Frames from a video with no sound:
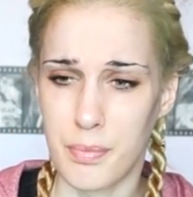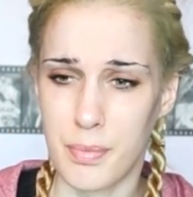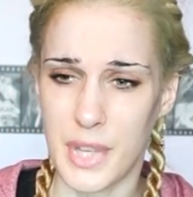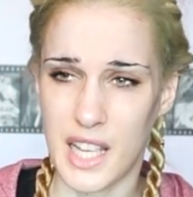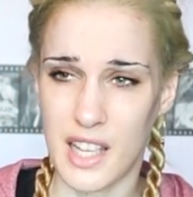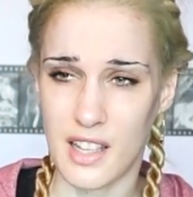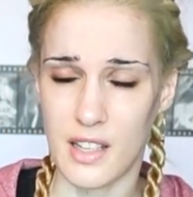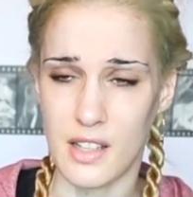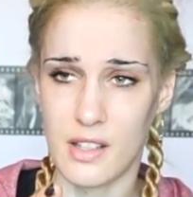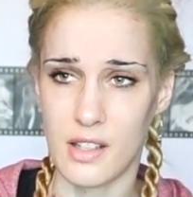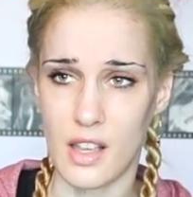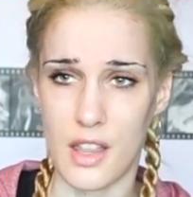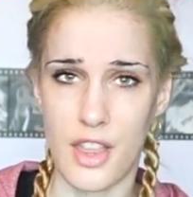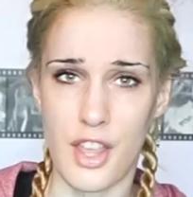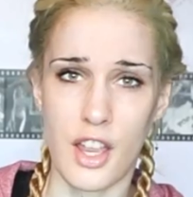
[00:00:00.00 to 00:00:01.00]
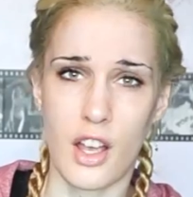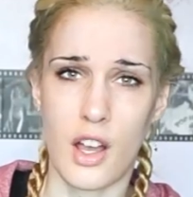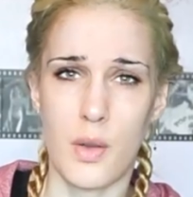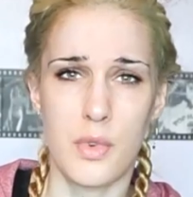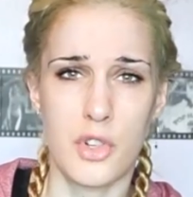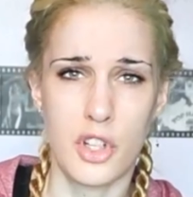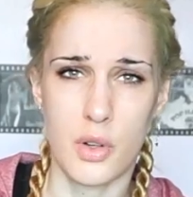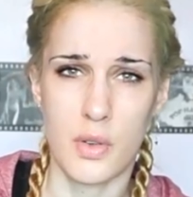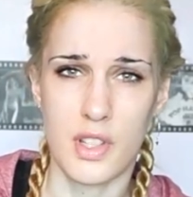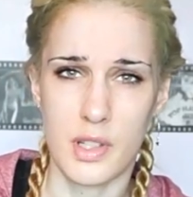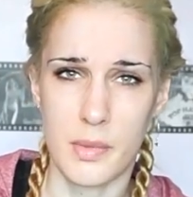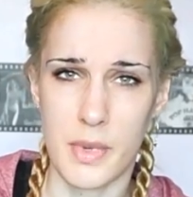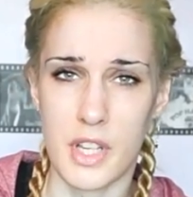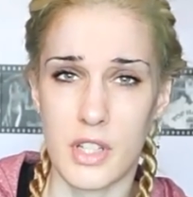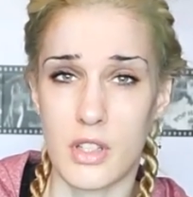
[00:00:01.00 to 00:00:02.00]
because I think I would chew and
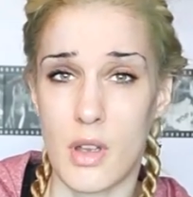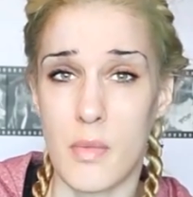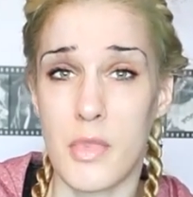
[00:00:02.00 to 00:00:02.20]
spit so